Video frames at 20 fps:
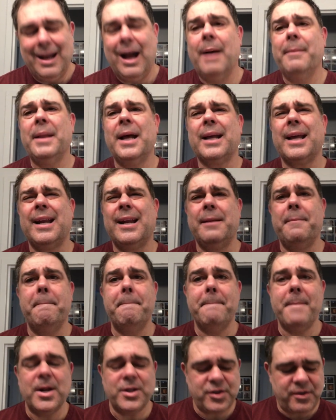I'm not getting
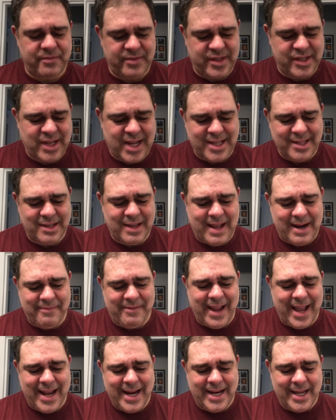much of a sense out
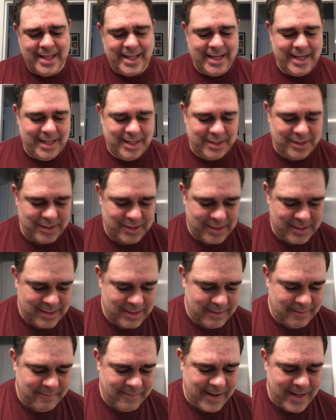of any of these.
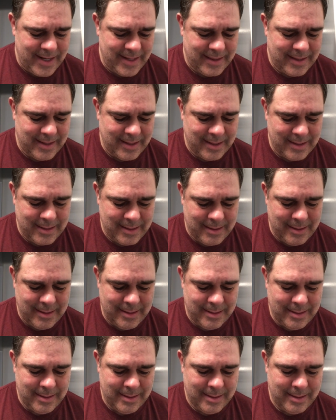If
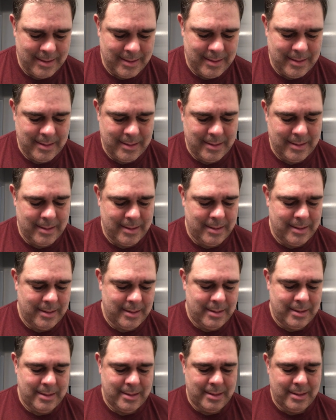anything,
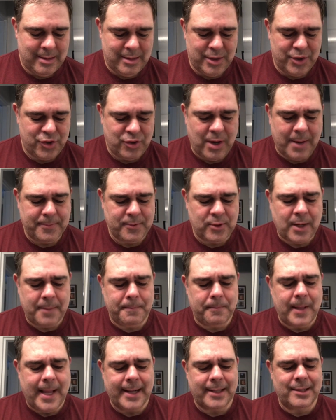the Strop
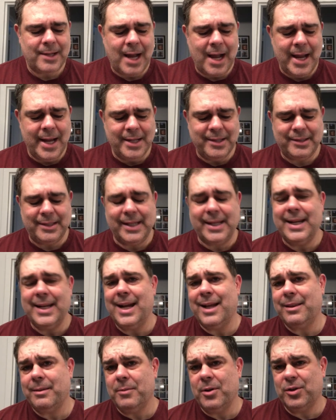Sops Black Tie is sticking
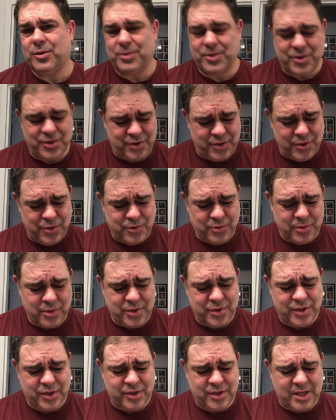out the most, which is usual
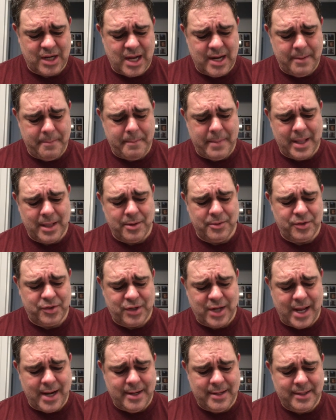because it's a kind of mellow
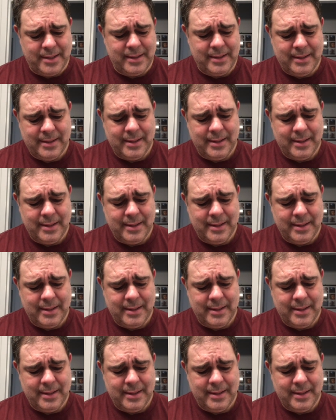scent.